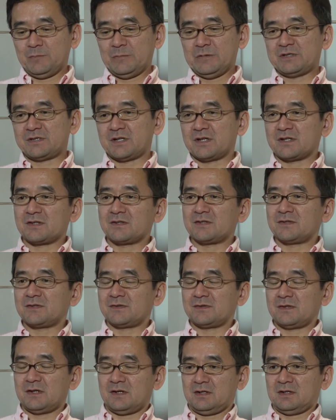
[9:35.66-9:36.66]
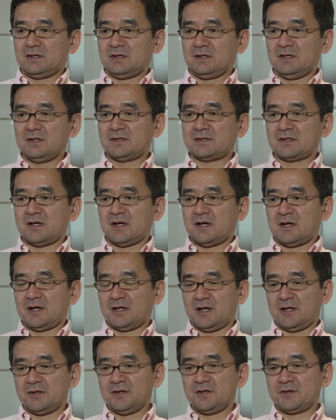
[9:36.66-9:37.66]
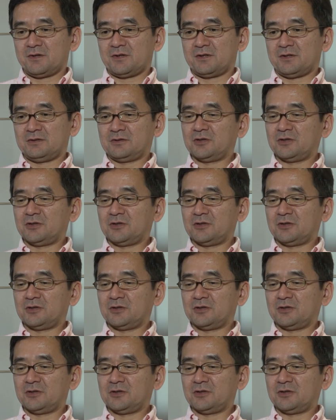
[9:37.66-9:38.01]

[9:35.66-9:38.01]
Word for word: it's, a, it's a, another,